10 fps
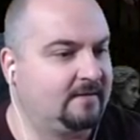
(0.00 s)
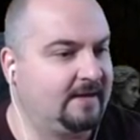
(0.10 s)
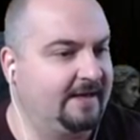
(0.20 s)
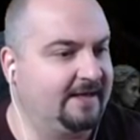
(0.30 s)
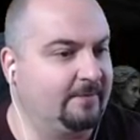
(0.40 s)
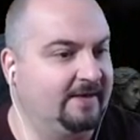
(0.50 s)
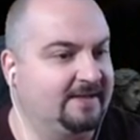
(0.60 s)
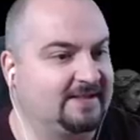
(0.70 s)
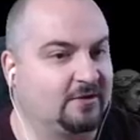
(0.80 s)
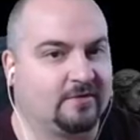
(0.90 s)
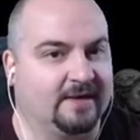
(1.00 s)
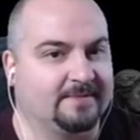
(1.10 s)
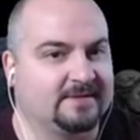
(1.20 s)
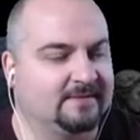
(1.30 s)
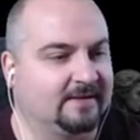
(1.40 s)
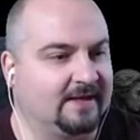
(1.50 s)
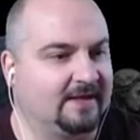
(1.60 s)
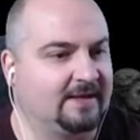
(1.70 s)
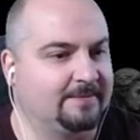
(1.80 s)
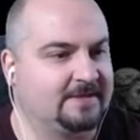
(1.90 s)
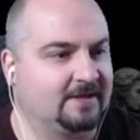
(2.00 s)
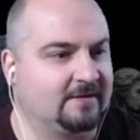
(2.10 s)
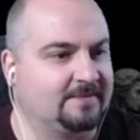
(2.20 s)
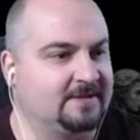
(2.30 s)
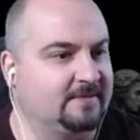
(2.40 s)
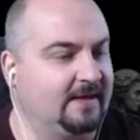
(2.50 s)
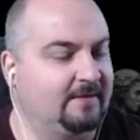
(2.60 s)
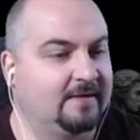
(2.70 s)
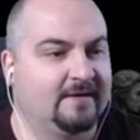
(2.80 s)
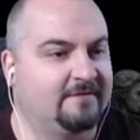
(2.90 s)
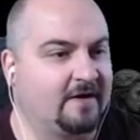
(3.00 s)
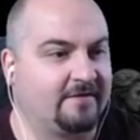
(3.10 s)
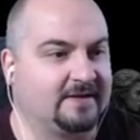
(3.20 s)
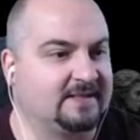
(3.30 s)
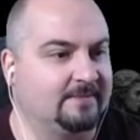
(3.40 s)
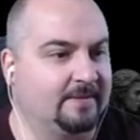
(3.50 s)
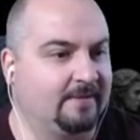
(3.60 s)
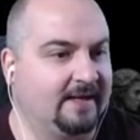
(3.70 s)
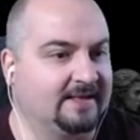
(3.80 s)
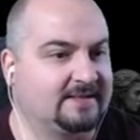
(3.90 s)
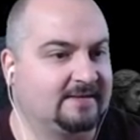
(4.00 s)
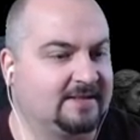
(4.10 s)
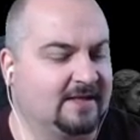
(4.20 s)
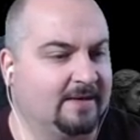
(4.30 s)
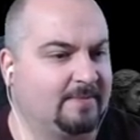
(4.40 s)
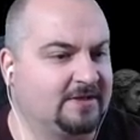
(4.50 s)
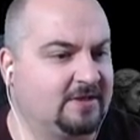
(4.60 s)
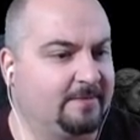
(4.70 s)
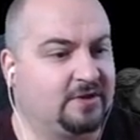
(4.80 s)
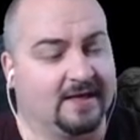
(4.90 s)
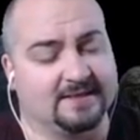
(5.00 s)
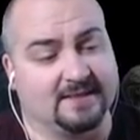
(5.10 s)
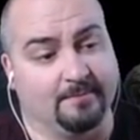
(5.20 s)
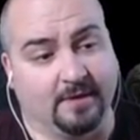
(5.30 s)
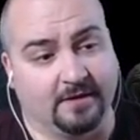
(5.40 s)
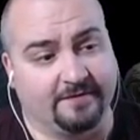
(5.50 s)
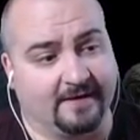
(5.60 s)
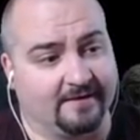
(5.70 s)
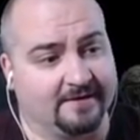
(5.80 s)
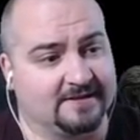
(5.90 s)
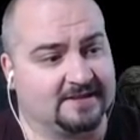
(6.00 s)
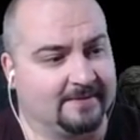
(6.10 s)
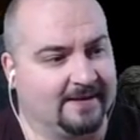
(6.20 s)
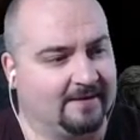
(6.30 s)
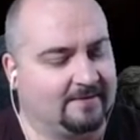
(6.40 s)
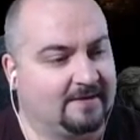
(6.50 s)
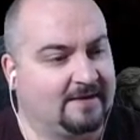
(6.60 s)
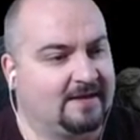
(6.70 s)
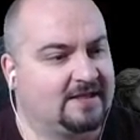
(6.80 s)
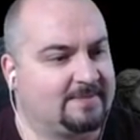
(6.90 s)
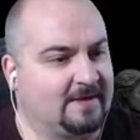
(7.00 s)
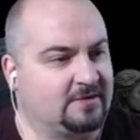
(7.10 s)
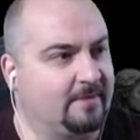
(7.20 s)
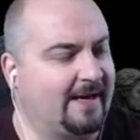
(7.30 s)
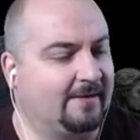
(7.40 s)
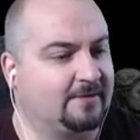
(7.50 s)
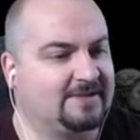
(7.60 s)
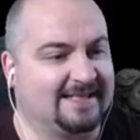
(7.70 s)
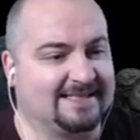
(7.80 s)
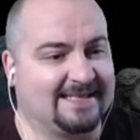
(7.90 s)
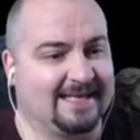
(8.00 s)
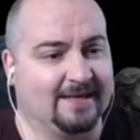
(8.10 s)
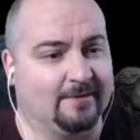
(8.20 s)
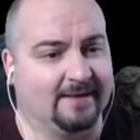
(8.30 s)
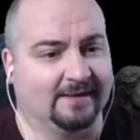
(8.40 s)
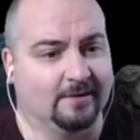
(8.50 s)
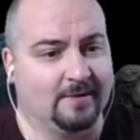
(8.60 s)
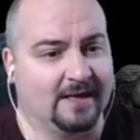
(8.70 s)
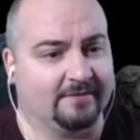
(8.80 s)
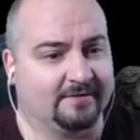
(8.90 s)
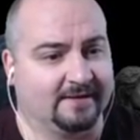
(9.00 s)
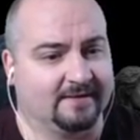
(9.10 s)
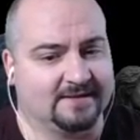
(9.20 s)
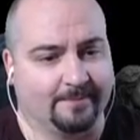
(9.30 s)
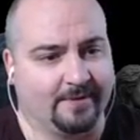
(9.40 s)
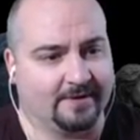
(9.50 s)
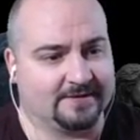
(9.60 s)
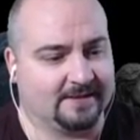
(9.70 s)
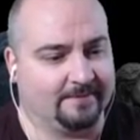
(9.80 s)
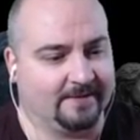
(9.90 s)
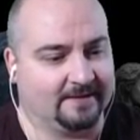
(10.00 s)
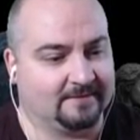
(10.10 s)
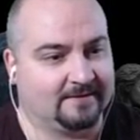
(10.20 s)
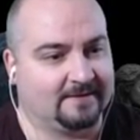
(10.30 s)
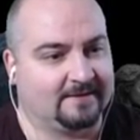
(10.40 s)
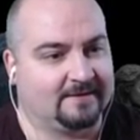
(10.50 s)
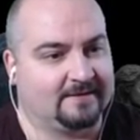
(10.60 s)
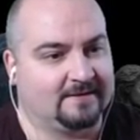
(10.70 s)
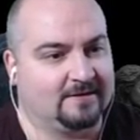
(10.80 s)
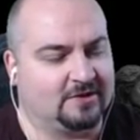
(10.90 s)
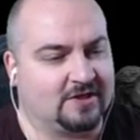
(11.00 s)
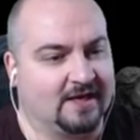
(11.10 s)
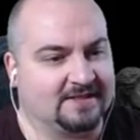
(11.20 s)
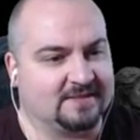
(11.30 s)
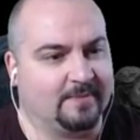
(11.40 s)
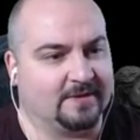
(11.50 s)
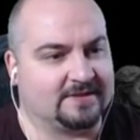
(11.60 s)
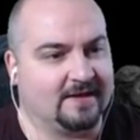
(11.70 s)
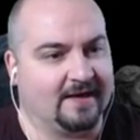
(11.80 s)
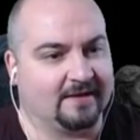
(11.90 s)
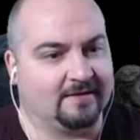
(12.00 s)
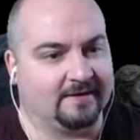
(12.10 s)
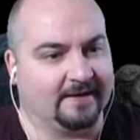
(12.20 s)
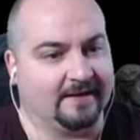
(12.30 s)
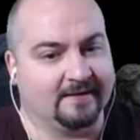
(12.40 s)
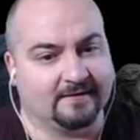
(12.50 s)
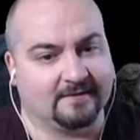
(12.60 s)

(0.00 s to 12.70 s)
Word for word: And the other one is the crypt, okay? You can come to the crypt as well. Very, very similar place. There's a super chest in both areas as well. Smash all the barrels. Just kill and loot everything. There's a boss here, man. Good chance this boss guy could have